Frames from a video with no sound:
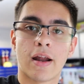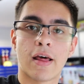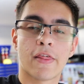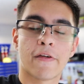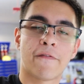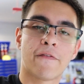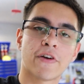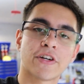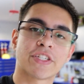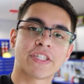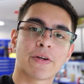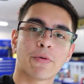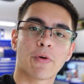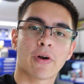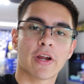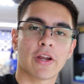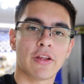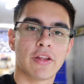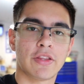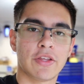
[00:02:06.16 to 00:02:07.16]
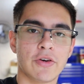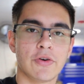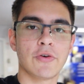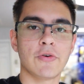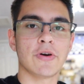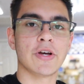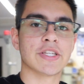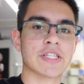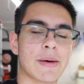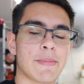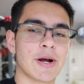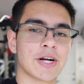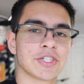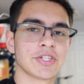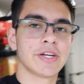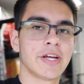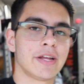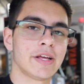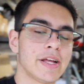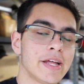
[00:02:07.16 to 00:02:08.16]
The first thing we're gonna do is I'm
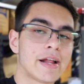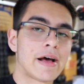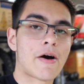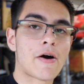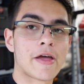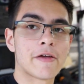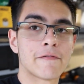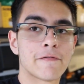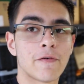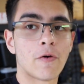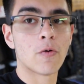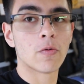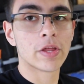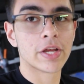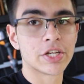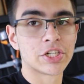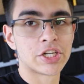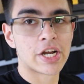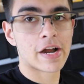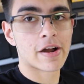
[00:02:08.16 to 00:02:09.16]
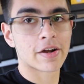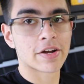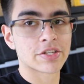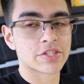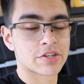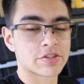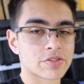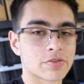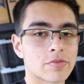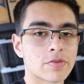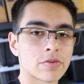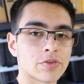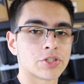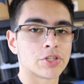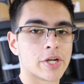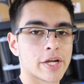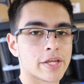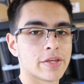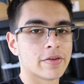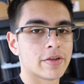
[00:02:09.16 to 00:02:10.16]
actually gonna get out a folding chair, because there's a little
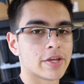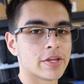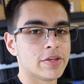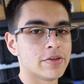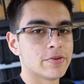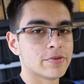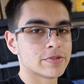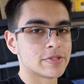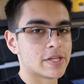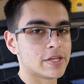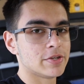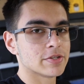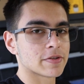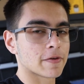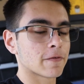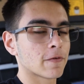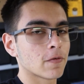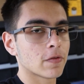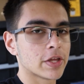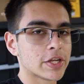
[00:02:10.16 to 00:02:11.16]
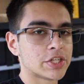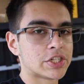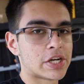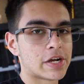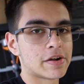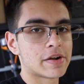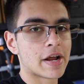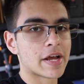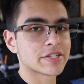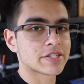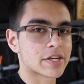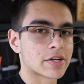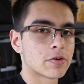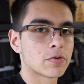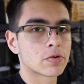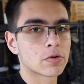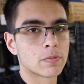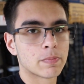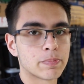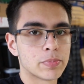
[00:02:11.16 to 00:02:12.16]
trick you can use to use a folding chair as like a
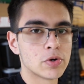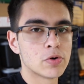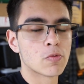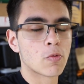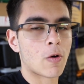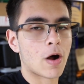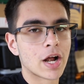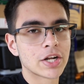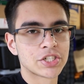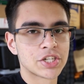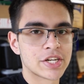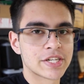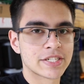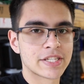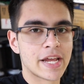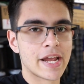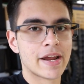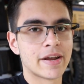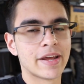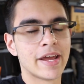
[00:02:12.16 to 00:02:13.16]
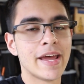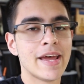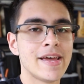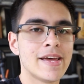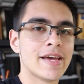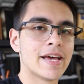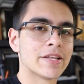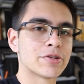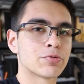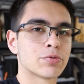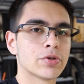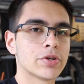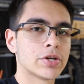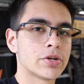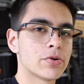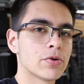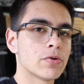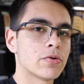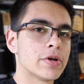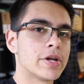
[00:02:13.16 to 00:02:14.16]
little boot washing stand. It's really
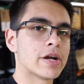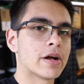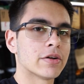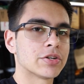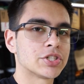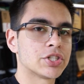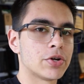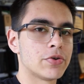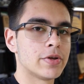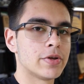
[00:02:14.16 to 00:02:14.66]
cool. Here, I'll show